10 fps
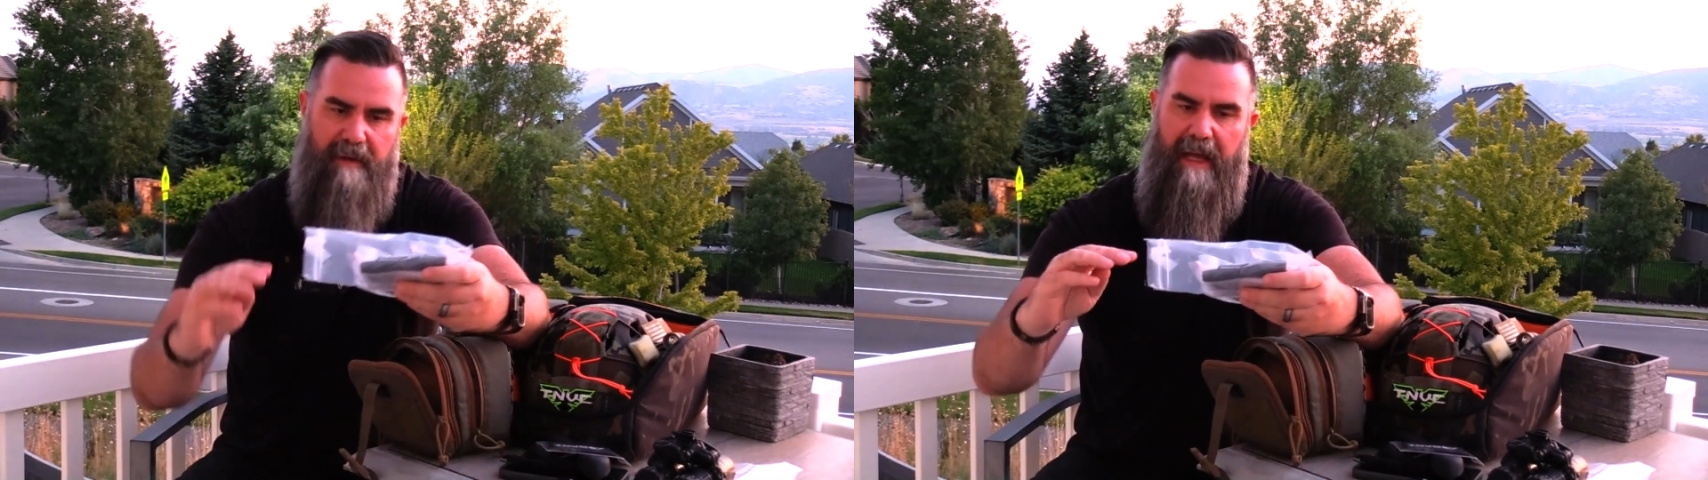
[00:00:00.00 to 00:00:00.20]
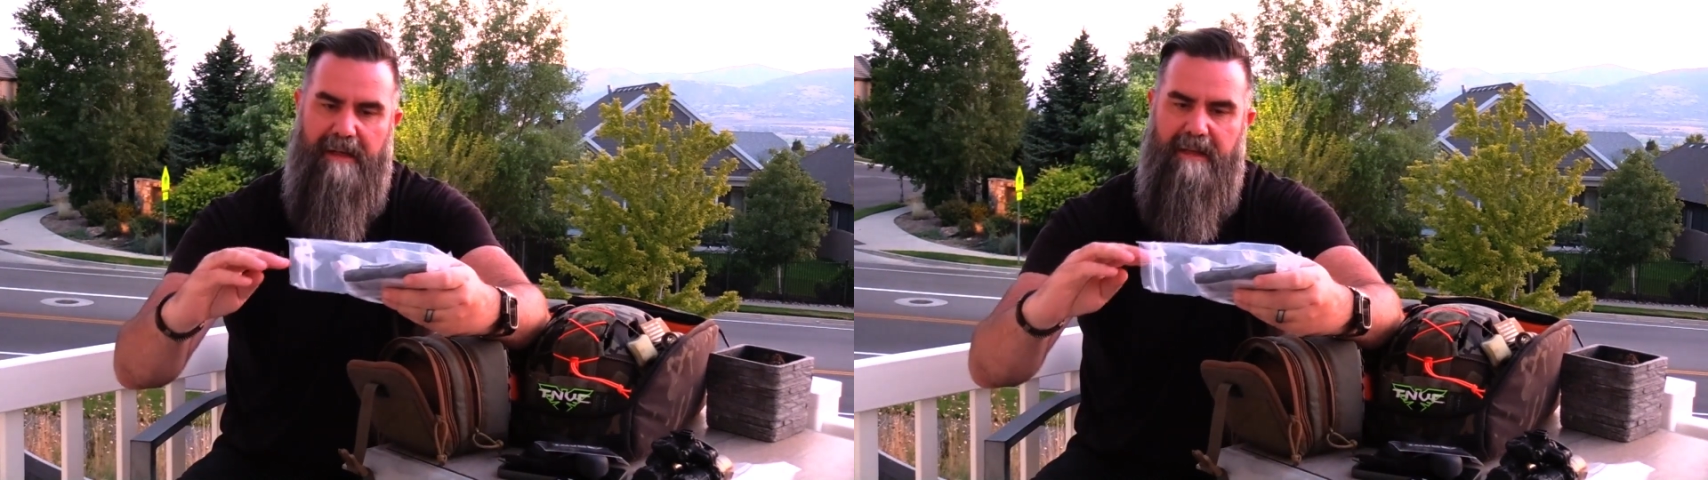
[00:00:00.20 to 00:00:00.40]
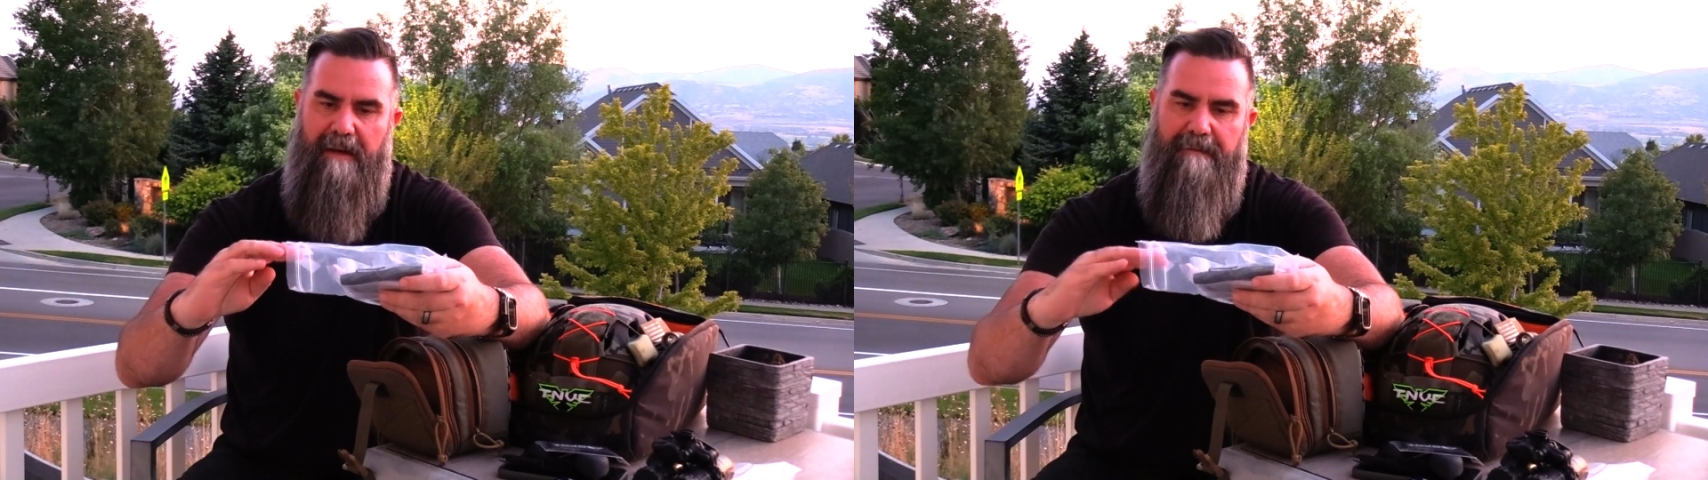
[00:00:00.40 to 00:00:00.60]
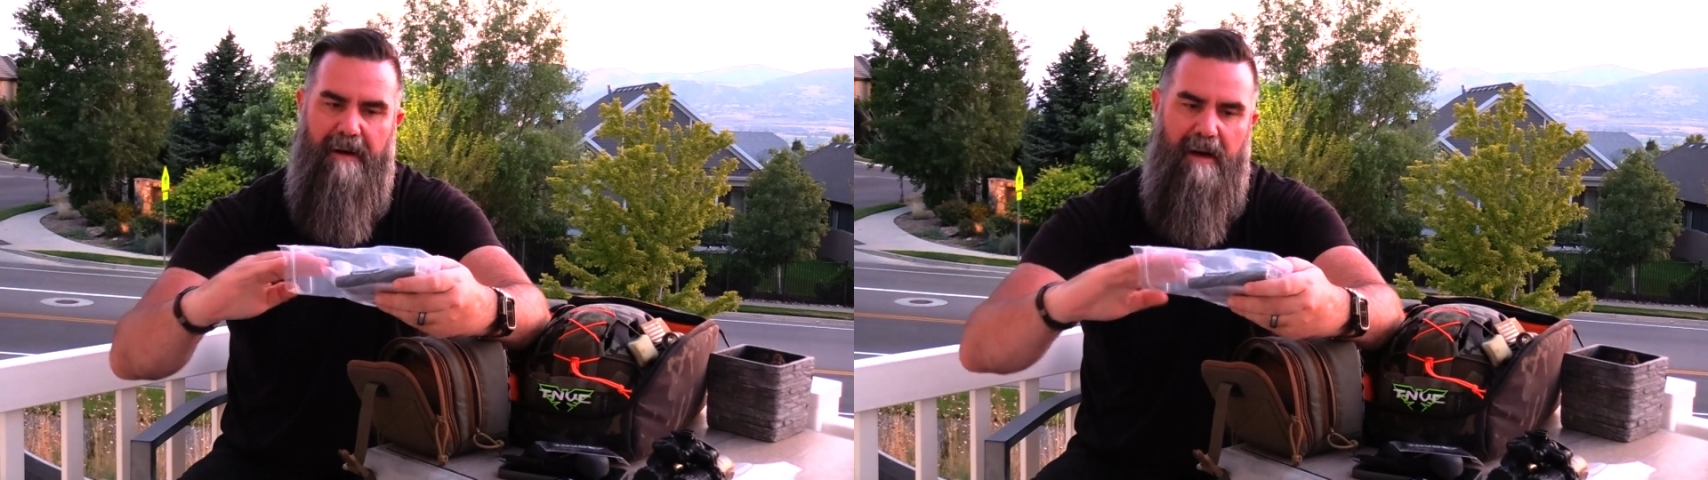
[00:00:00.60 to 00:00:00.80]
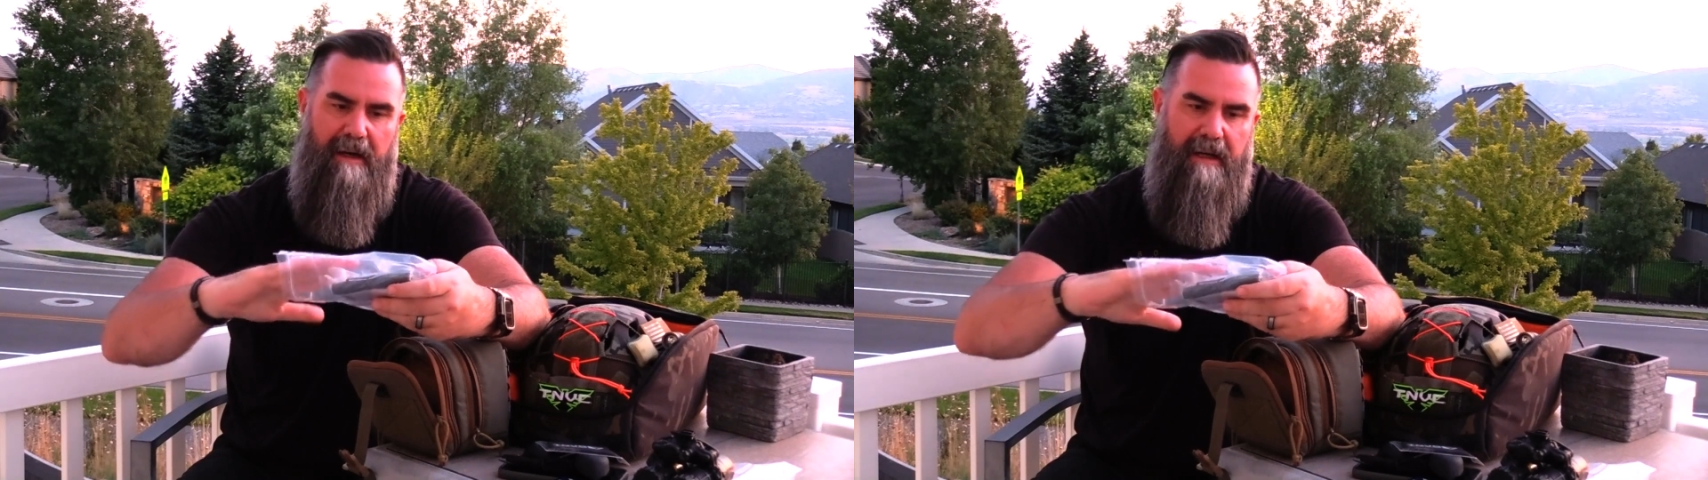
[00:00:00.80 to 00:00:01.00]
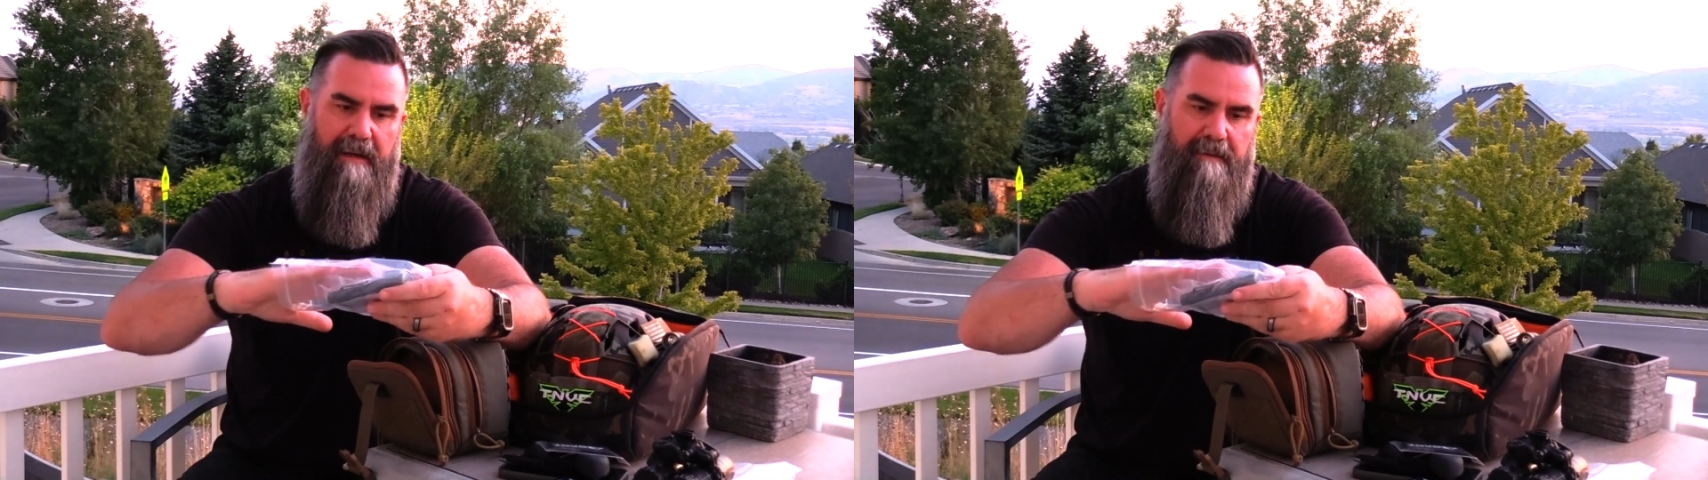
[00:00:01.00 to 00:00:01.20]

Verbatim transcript: anti-fog,